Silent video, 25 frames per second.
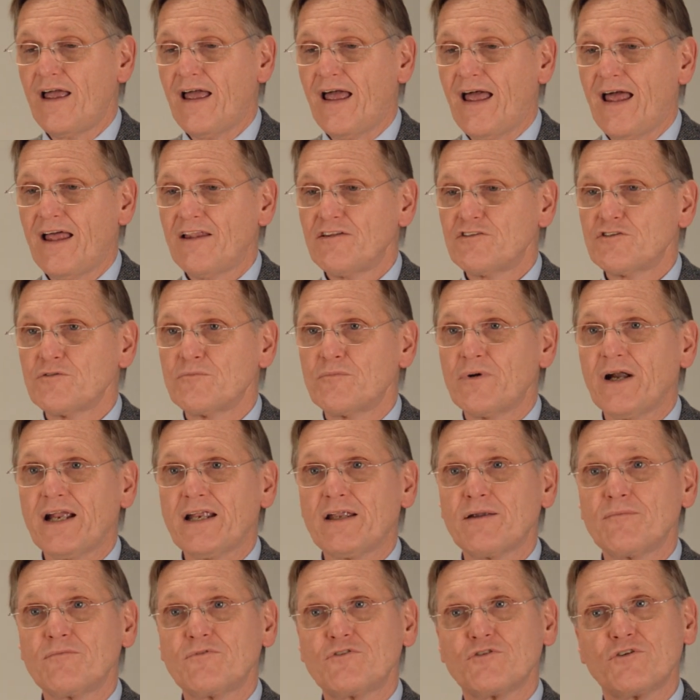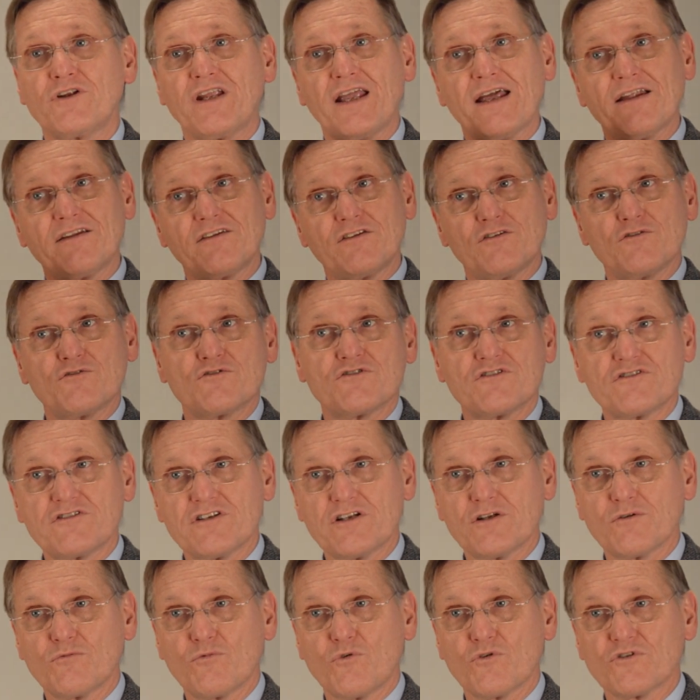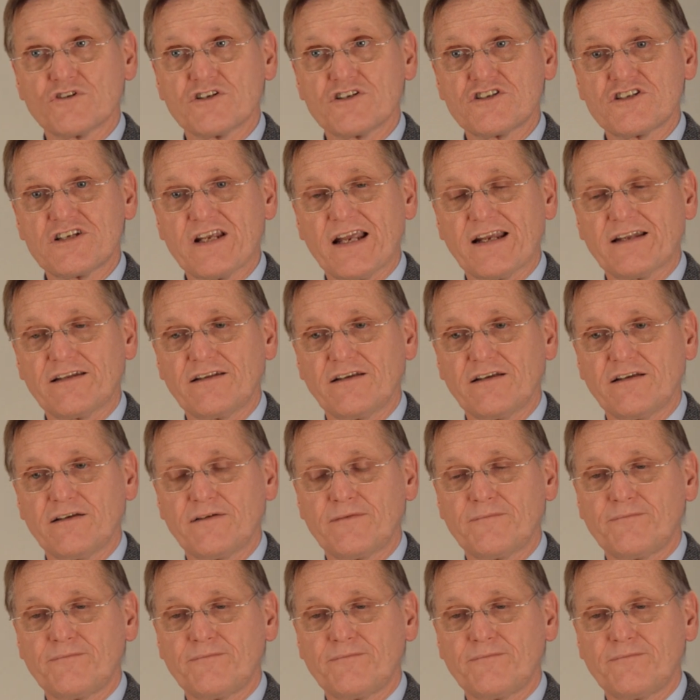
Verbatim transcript: and to bring them to the end users in the water sector.